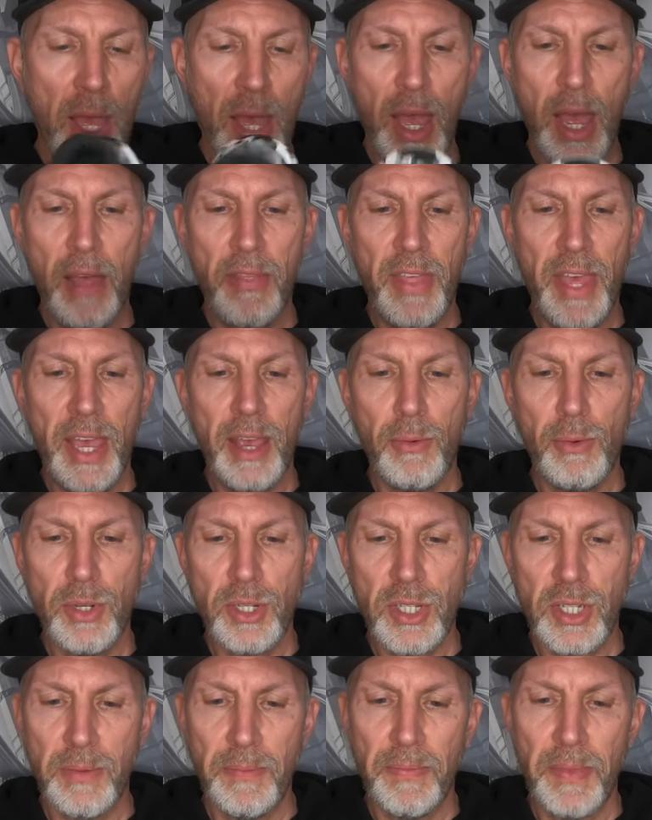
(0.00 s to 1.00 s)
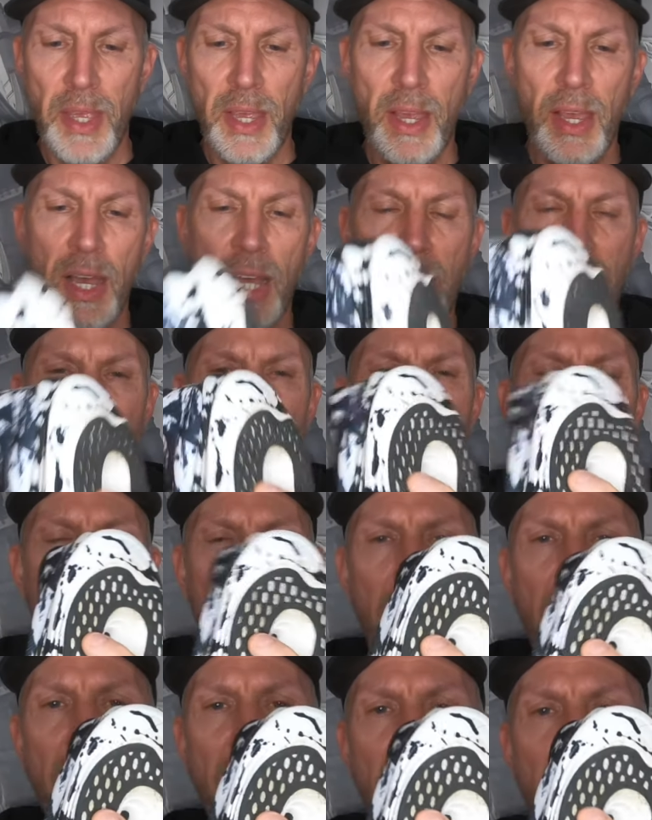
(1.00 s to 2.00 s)
and there was a slight
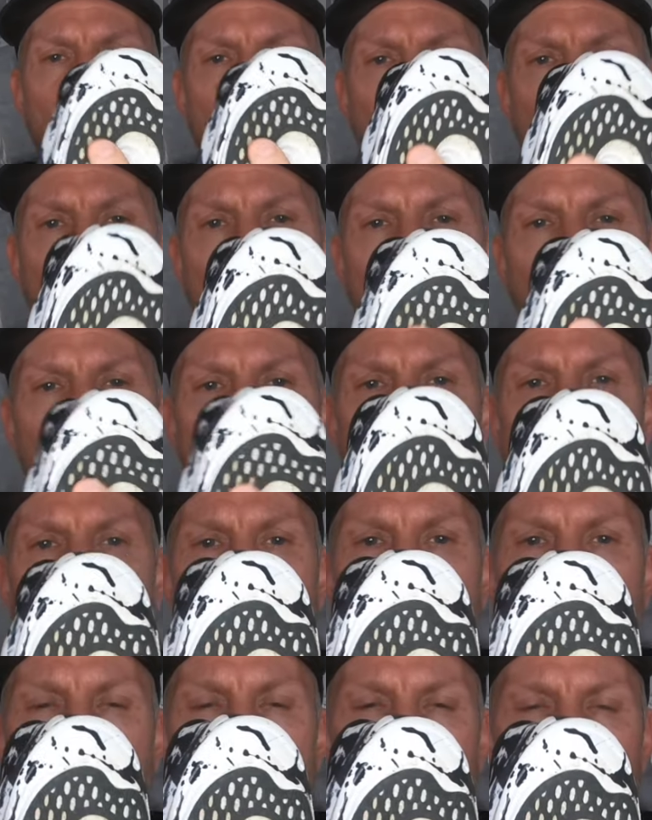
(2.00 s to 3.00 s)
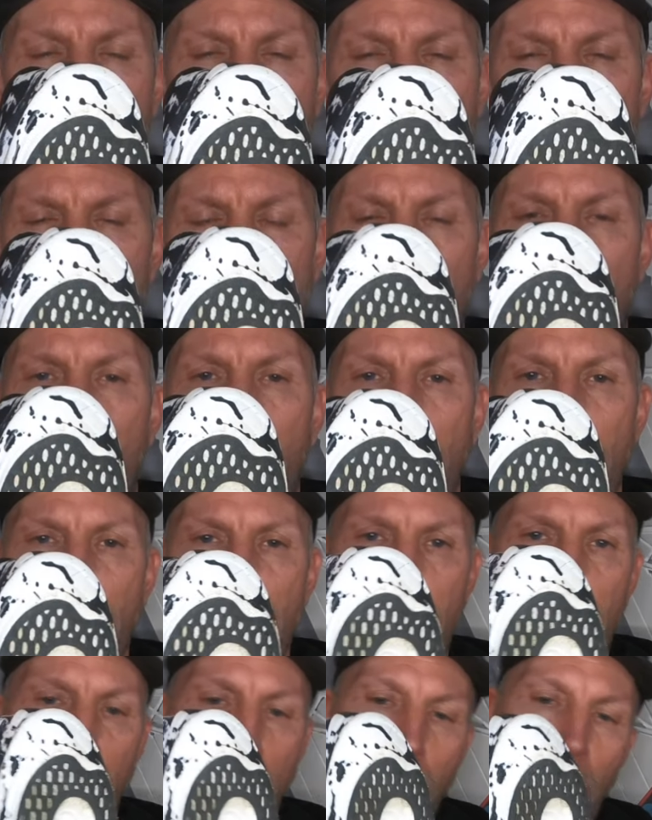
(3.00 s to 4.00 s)
bit of dirt there. So obviously at times
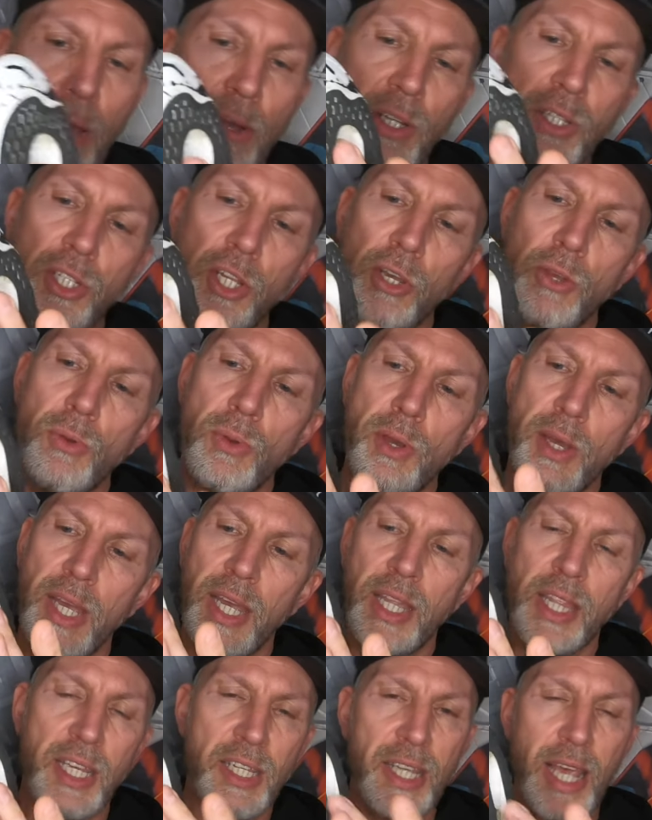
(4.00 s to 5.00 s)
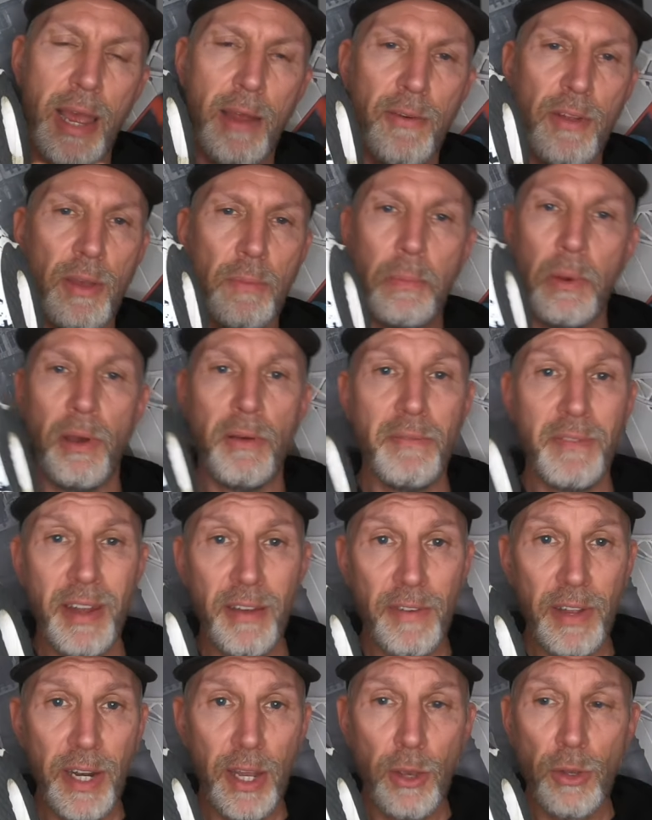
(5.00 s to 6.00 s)
maybe I do hit this area, but I've
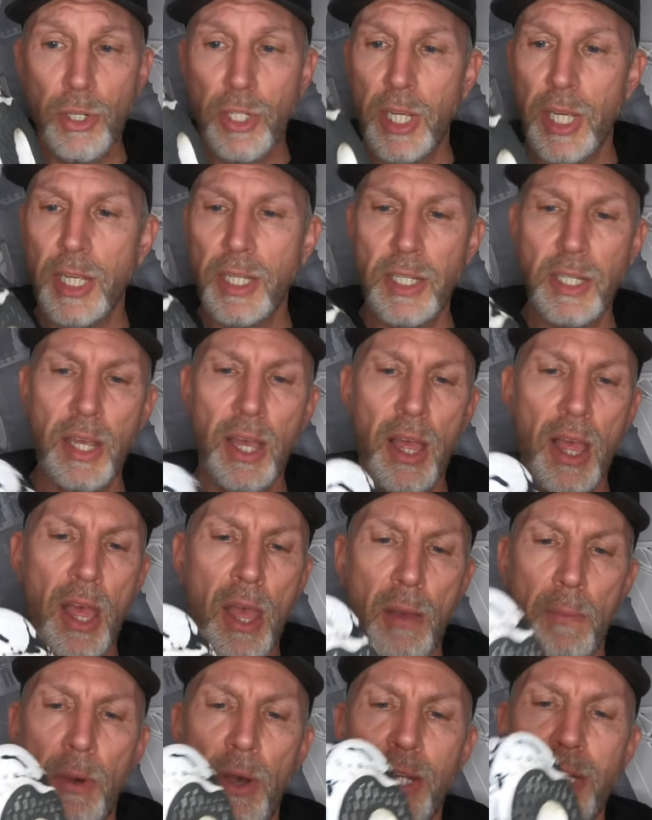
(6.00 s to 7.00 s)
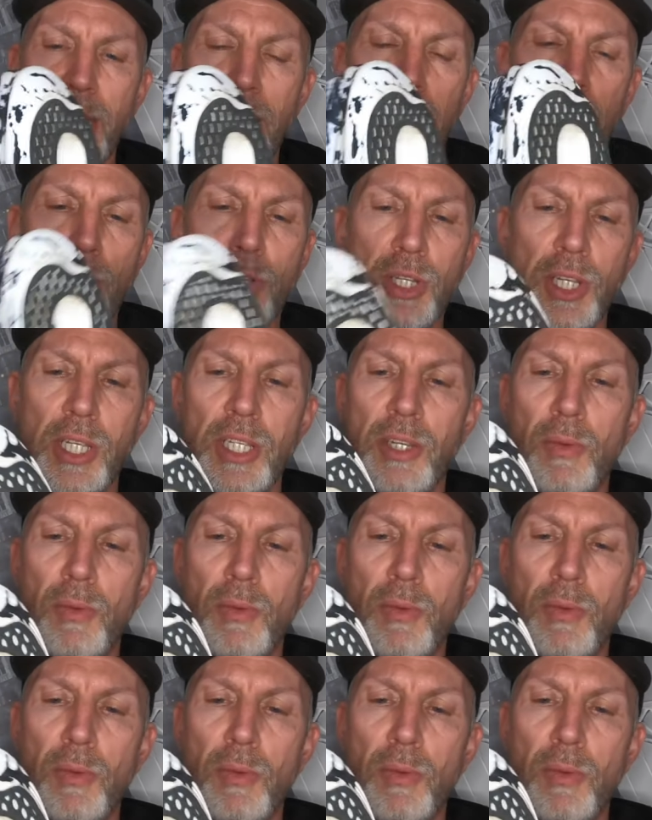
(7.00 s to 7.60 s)
never noticed. But I did notice